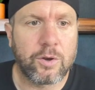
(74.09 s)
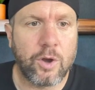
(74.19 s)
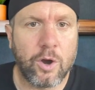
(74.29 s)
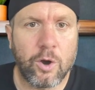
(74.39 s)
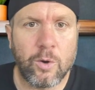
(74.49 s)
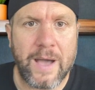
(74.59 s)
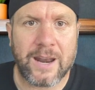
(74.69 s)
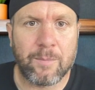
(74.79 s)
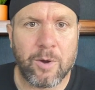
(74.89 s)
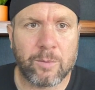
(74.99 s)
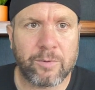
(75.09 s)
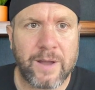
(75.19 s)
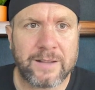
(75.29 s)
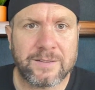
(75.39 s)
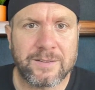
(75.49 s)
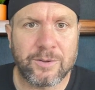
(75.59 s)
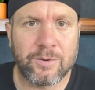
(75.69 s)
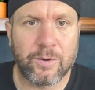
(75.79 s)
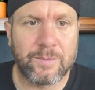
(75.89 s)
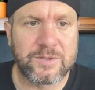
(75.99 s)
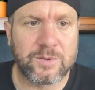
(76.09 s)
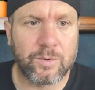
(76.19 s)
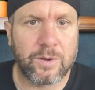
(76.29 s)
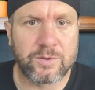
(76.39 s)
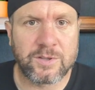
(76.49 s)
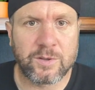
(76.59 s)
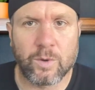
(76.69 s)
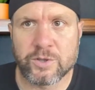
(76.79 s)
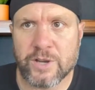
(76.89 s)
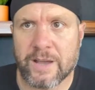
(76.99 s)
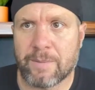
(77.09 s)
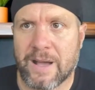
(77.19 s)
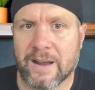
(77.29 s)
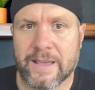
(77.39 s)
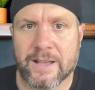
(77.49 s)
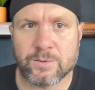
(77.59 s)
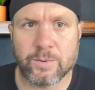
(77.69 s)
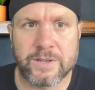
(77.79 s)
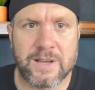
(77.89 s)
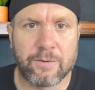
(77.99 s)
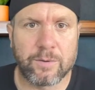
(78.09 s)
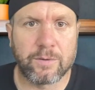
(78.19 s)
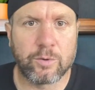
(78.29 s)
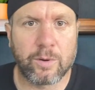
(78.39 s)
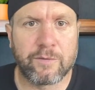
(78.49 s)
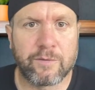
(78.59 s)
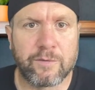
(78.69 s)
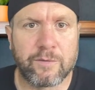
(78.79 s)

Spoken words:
No Adam Armbrecht. You know him as the host of the One Giant podcast where he's covering the New York